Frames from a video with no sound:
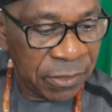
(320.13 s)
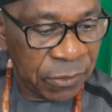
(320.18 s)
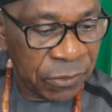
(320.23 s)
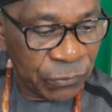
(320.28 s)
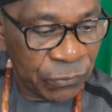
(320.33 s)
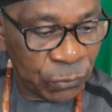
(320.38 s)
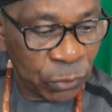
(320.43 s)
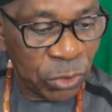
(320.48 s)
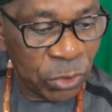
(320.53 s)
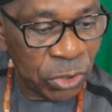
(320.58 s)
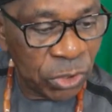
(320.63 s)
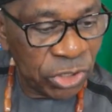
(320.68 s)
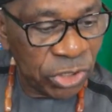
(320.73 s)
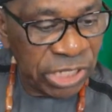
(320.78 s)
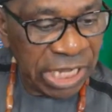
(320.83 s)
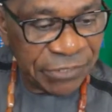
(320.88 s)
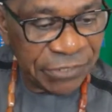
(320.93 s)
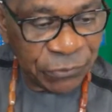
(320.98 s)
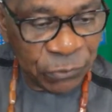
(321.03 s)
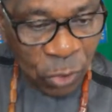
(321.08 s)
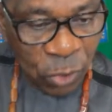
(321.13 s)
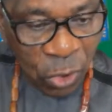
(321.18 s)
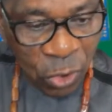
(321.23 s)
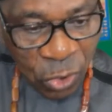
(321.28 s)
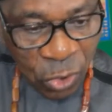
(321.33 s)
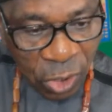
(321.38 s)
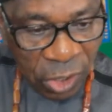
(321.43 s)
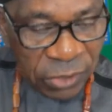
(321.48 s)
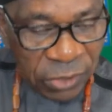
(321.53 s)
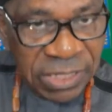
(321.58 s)
So there's no
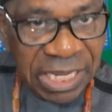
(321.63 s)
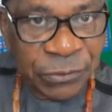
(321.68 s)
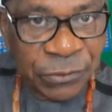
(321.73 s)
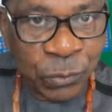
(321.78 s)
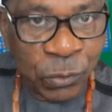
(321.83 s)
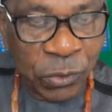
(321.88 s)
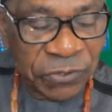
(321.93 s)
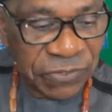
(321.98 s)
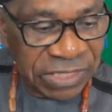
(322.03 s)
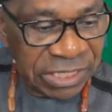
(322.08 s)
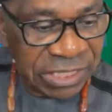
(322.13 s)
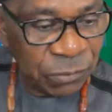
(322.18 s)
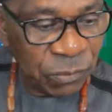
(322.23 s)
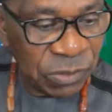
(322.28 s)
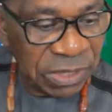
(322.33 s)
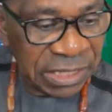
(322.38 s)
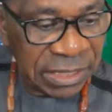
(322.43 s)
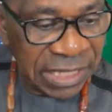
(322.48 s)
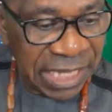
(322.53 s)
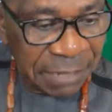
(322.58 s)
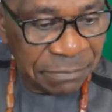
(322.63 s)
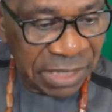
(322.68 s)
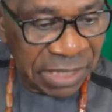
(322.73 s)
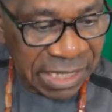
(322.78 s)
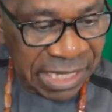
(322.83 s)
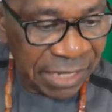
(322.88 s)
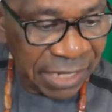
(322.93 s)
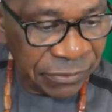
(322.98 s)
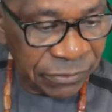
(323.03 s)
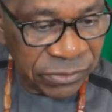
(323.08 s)
gun that was seen with Nnamdi
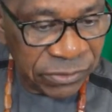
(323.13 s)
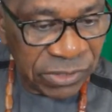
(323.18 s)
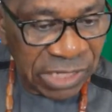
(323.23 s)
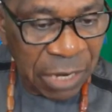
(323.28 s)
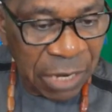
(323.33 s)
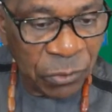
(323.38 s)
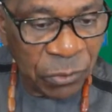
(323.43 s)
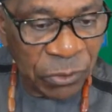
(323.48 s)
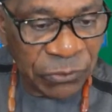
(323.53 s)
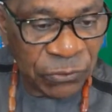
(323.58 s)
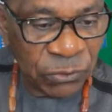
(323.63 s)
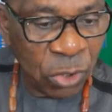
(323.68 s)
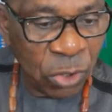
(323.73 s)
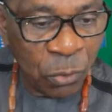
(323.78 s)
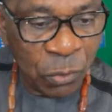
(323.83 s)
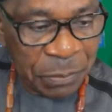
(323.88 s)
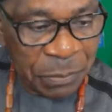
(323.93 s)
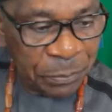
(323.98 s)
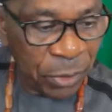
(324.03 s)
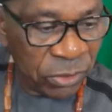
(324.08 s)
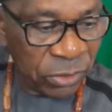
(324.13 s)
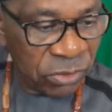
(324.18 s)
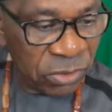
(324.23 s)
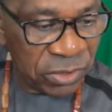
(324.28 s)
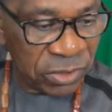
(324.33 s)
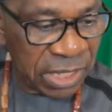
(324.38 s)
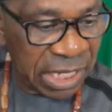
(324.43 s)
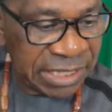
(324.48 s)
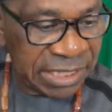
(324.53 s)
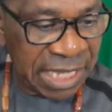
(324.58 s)
Kanu. There was no weapon
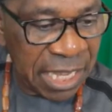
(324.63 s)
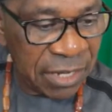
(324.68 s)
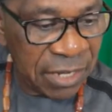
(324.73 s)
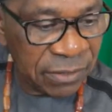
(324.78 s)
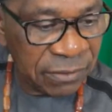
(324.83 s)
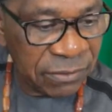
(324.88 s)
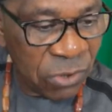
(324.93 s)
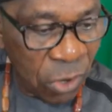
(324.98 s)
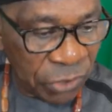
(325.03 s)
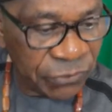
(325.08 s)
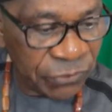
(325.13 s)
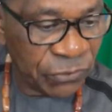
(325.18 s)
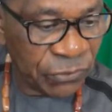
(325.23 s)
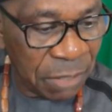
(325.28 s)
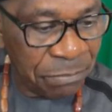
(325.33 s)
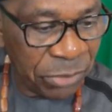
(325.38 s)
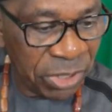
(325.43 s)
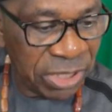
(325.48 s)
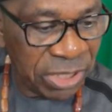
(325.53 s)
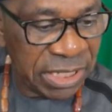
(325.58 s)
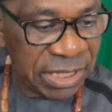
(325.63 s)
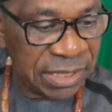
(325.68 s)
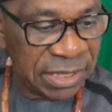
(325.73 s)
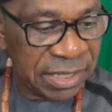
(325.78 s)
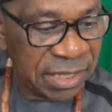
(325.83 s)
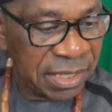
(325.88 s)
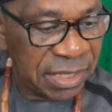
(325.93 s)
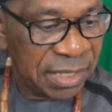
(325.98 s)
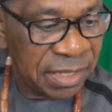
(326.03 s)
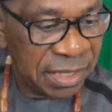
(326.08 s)
that can hurt somebody
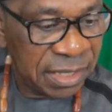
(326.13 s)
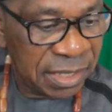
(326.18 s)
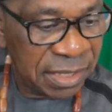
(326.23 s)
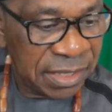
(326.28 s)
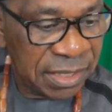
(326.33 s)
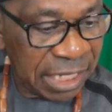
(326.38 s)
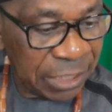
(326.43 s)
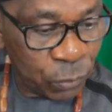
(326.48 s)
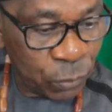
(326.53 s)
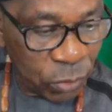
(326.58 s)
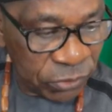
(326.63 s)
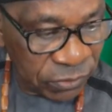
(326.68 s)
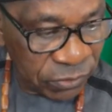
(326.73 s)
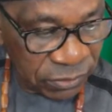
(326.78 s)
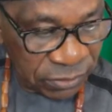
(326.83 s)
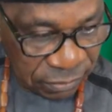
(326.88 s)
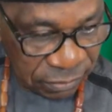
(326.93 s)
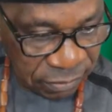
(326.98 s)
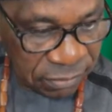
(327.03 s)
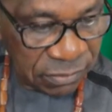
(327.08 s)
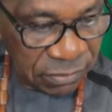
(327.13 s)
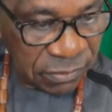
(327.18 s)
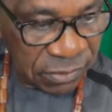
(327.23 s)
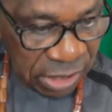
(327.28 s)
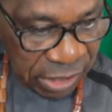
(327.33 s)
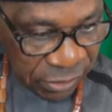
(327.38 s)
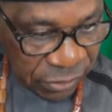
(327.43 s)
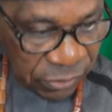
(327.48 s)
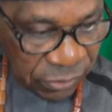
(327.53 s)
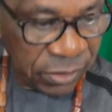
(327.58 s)
that was,
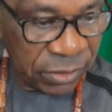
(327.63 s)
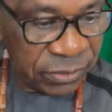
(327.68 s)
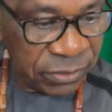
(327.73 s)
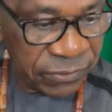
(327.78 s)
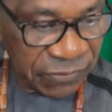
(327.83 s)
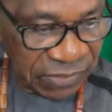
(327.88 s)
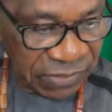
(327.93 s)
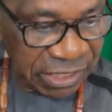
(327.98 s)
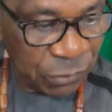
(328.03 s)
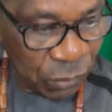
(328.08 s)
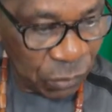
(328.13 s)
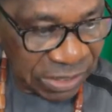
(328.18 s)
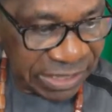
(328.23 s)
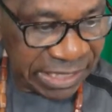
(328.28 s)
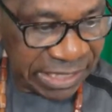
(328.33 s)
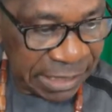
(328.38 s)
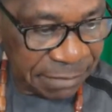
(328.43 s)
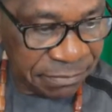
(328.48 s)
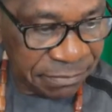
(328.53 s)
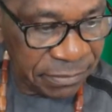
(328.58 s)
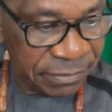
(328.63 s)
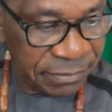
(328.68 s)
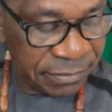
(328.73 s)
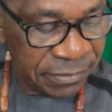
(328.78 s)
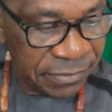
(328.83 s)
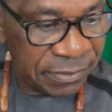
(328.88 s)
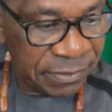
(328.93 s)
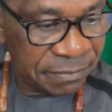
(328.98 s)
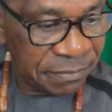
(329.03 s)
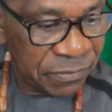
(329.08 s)
seen with him.
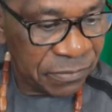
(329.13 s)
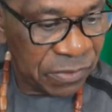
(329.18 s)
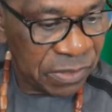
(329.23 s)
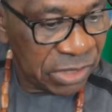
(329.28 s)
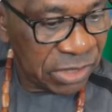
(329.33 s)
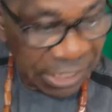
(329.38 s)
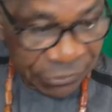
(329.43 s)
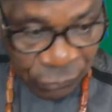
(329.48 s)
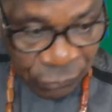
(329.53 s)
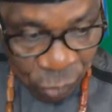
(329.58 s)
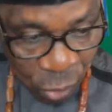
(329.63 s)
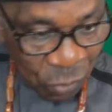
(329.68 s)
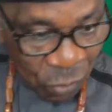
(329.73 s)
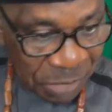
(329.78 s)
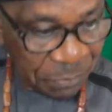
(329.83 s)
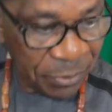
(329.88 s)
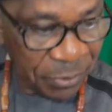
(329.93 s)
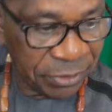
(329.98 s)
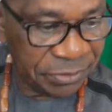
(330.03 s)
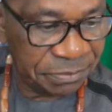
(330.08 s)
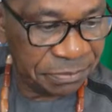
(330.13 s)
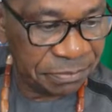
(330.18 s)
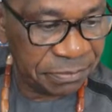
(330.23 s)
There's no weapon.